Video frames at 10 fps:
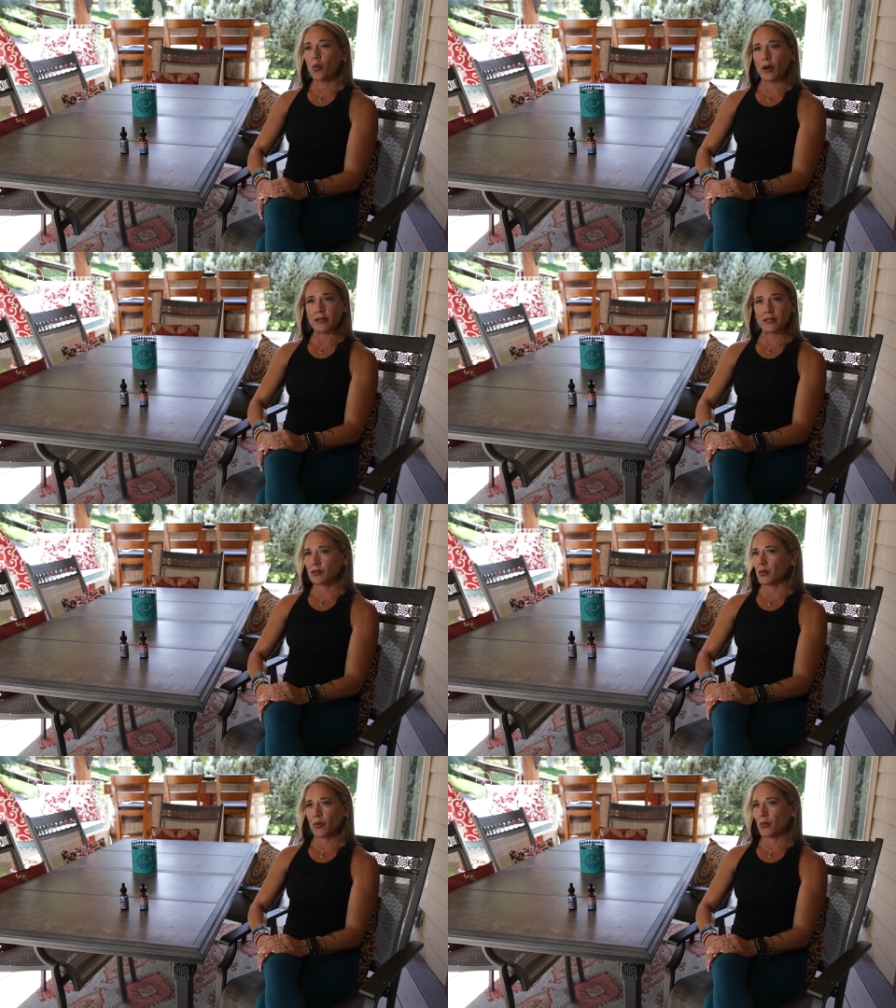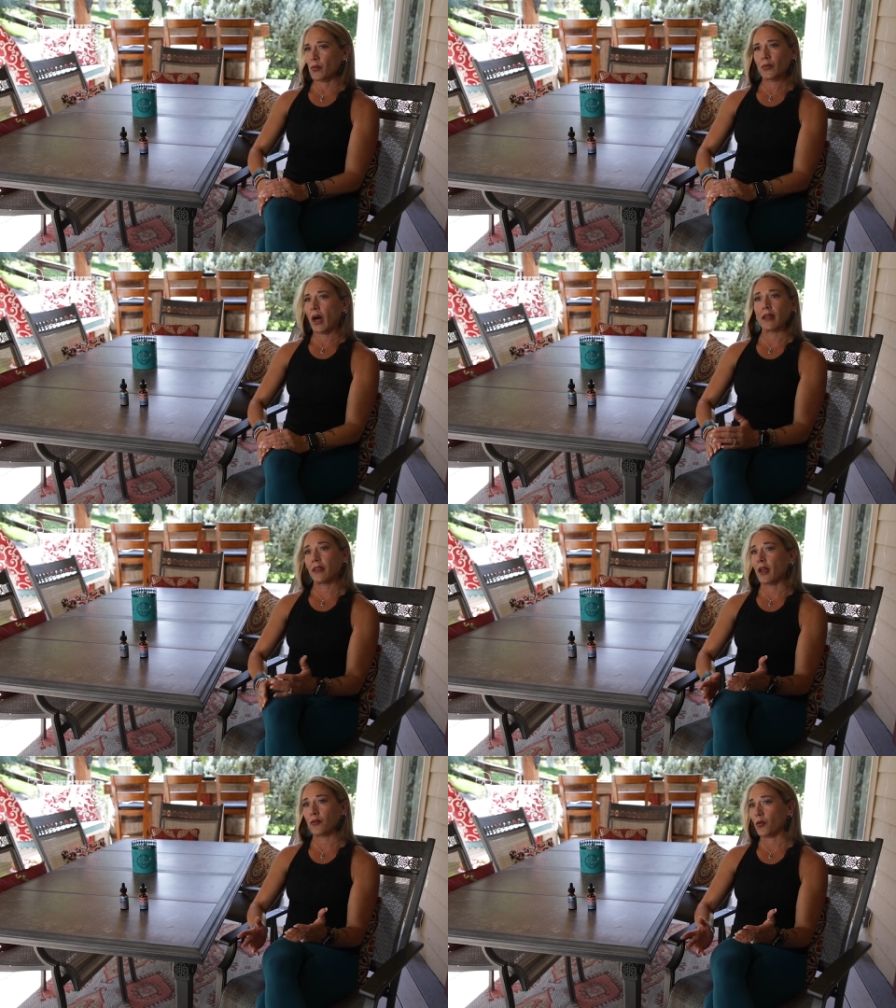was not
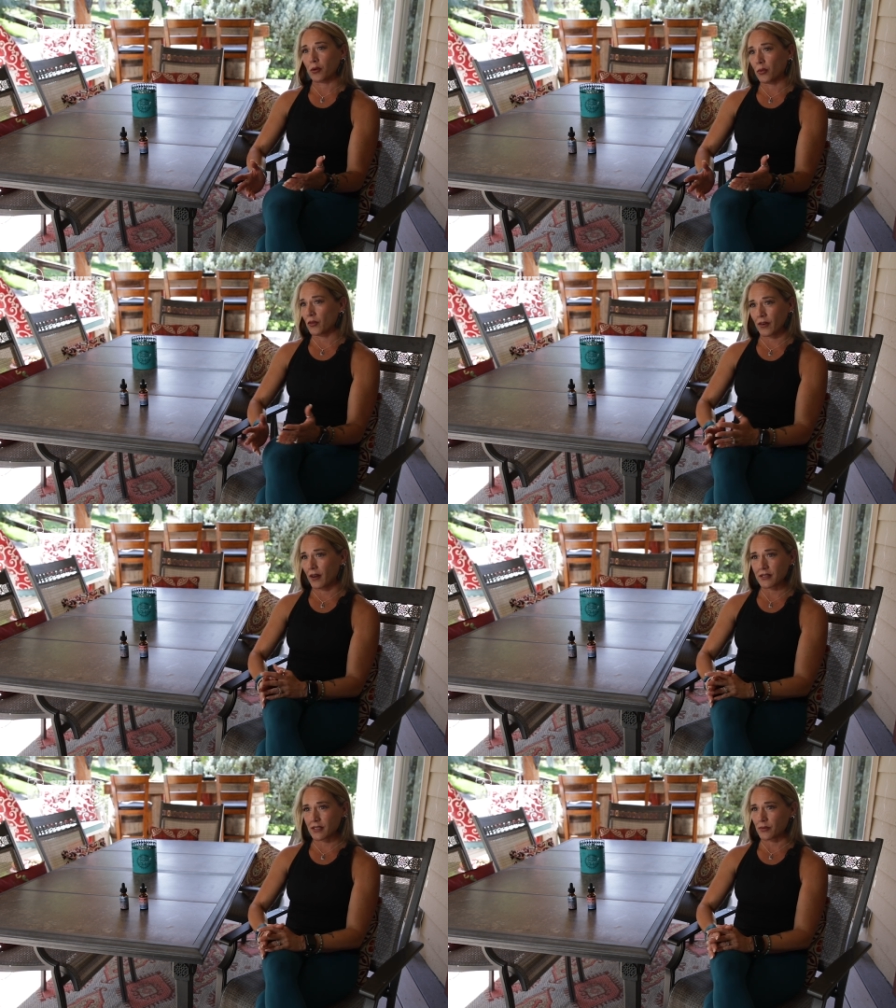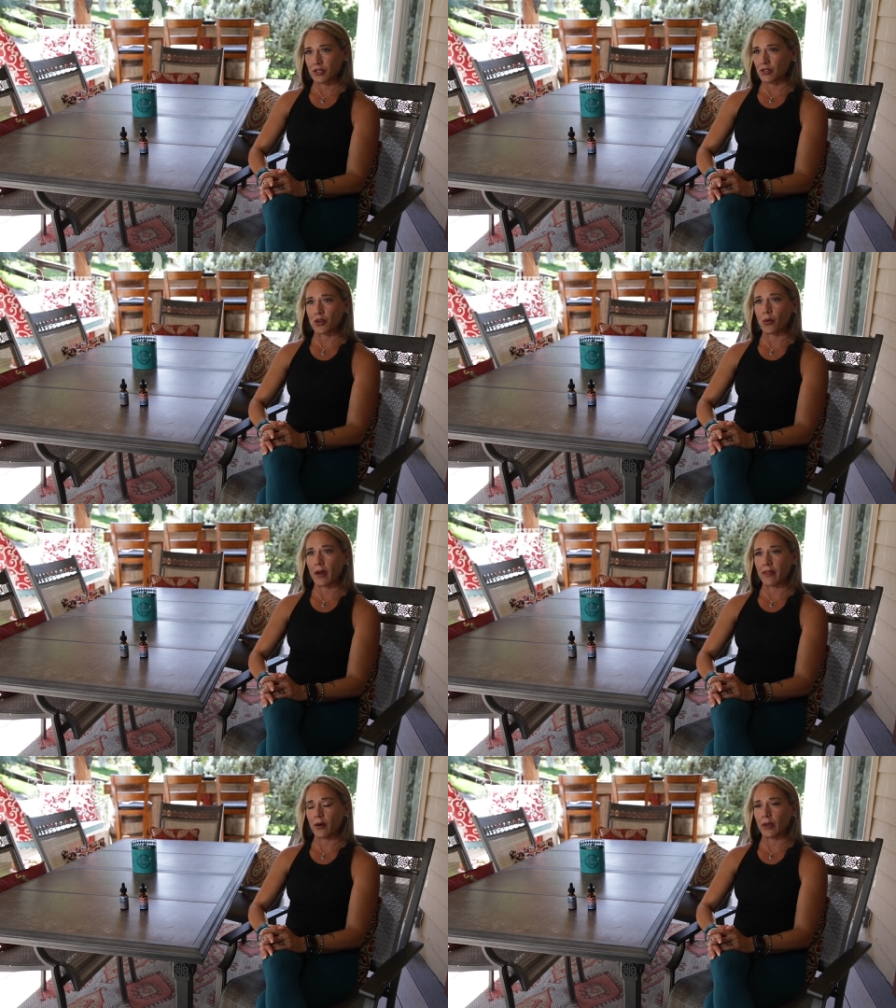affordable for us. There was just no
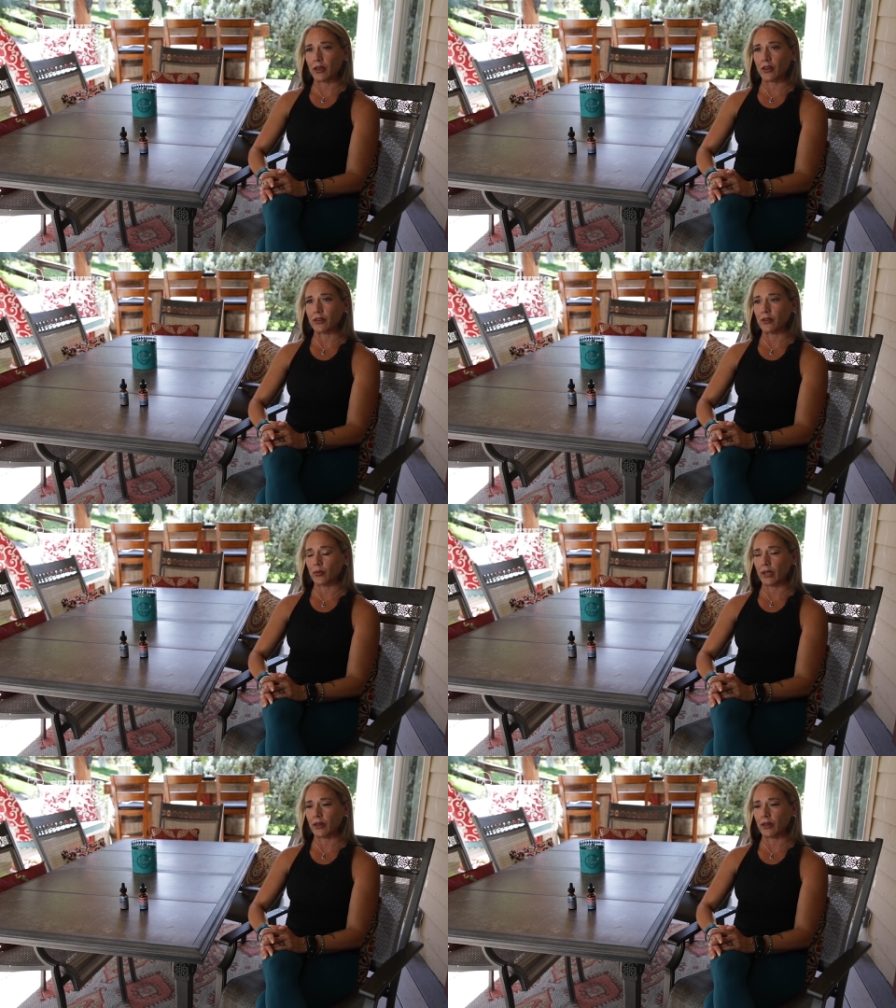way that we could